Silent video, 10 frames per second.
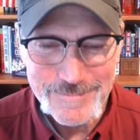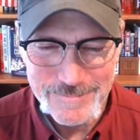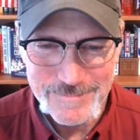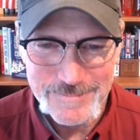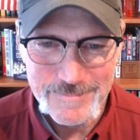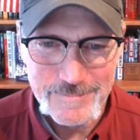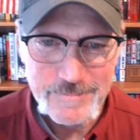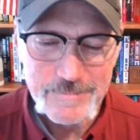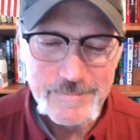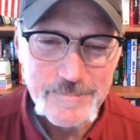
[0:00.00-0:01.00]

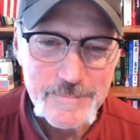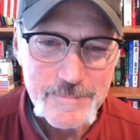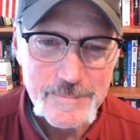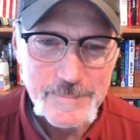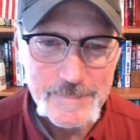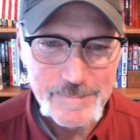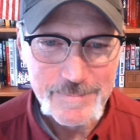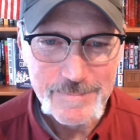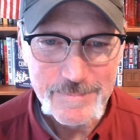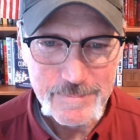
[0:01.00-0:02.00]

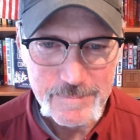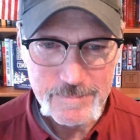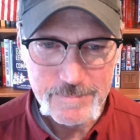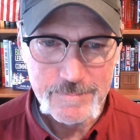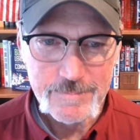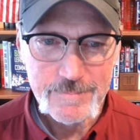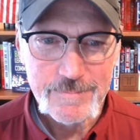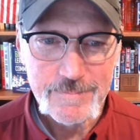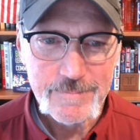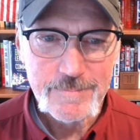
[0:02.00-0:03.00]

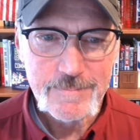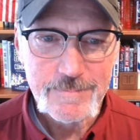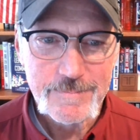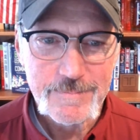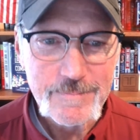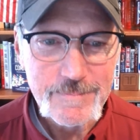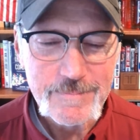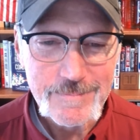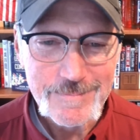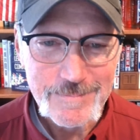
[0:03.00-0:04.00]

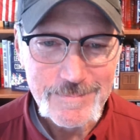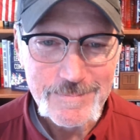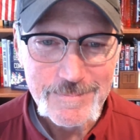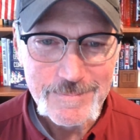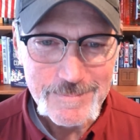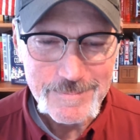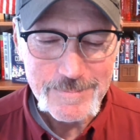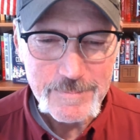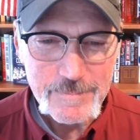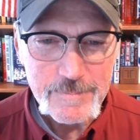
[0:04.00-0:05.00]

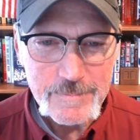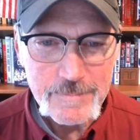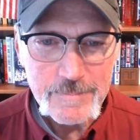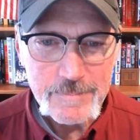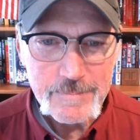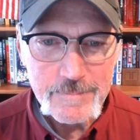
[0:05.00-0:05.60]
(silent)